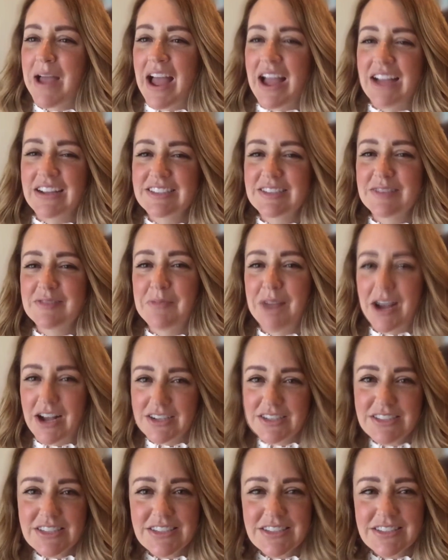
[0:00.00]
bags and
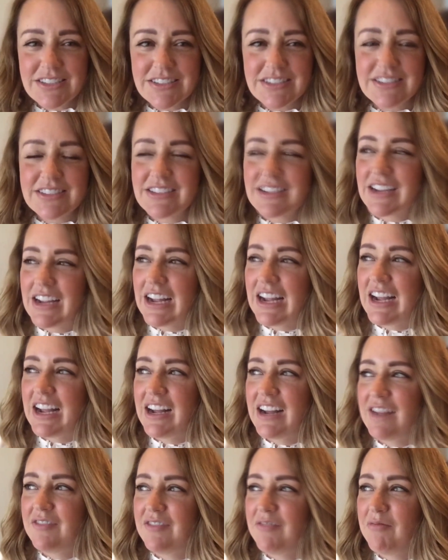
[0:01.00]
boxes,
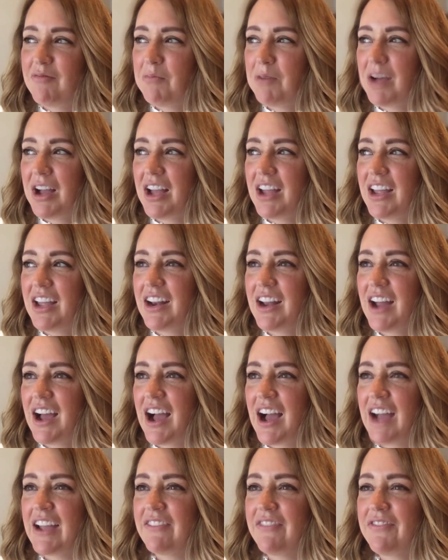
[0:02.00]
but
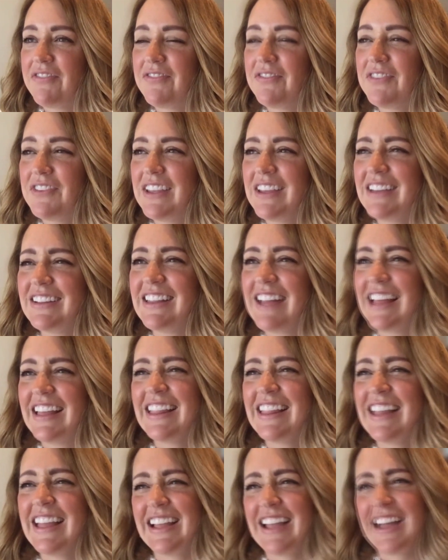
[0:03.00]
I feel
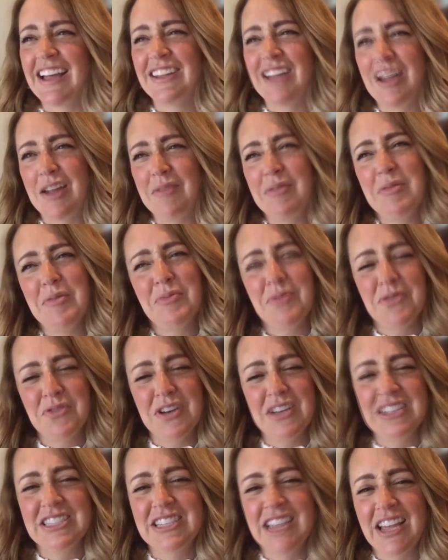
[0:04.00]
like a lot of
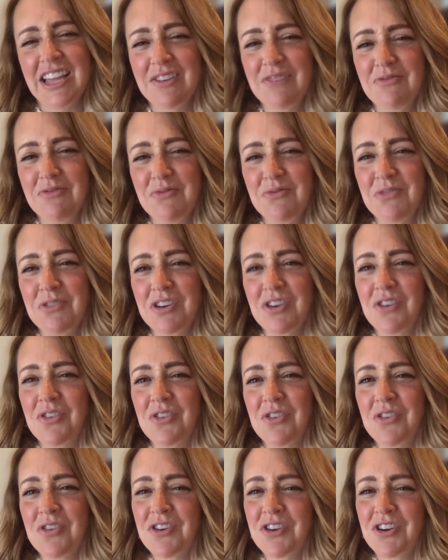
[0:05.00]
people, it said we're
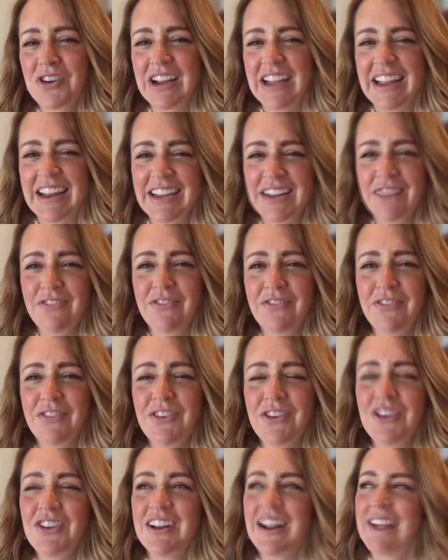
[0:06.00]
ordering Indian
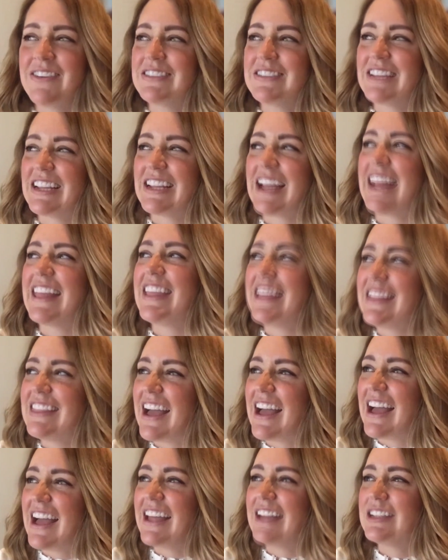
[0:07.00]
food, and I was like, I
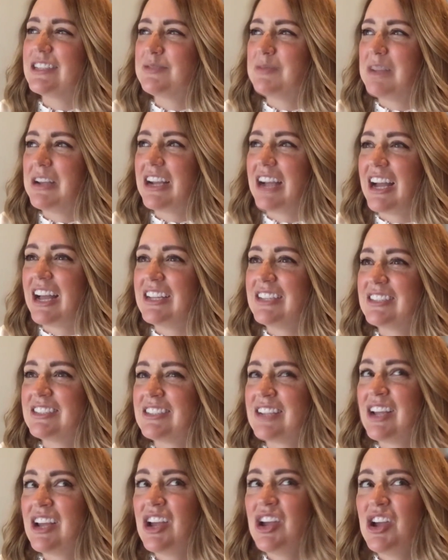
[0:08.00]
think that is
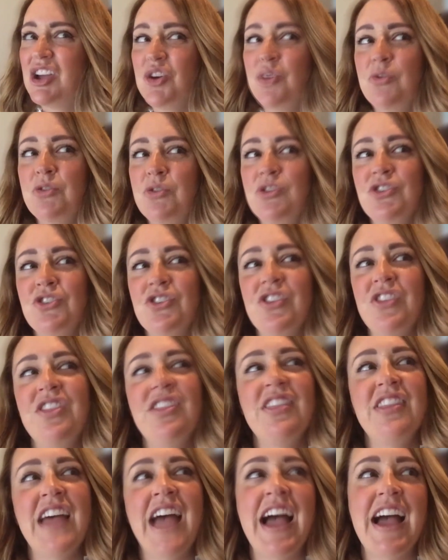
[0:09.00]
because when you're
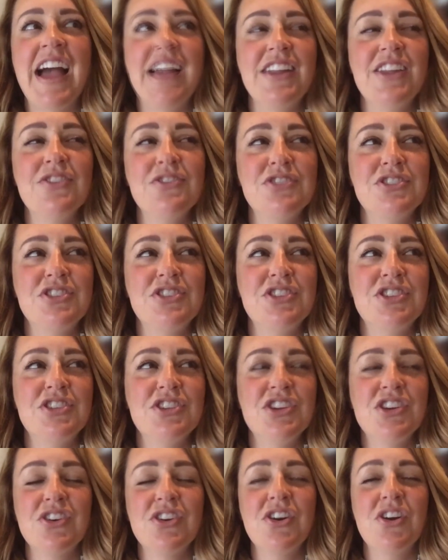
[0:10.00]
that close to
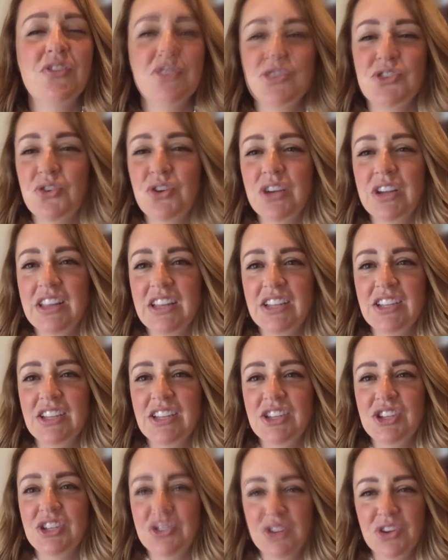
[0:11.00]
your own
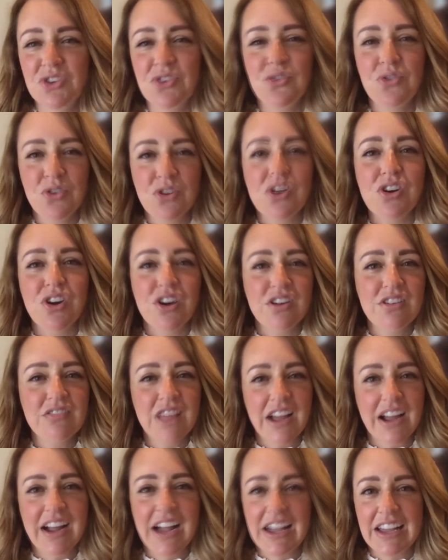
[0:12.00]
toilet, you can order
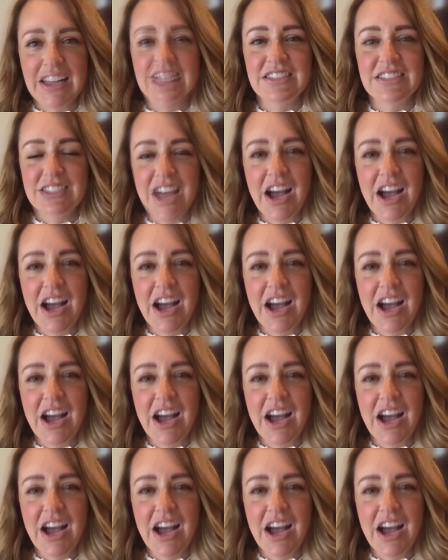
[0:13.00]
that kind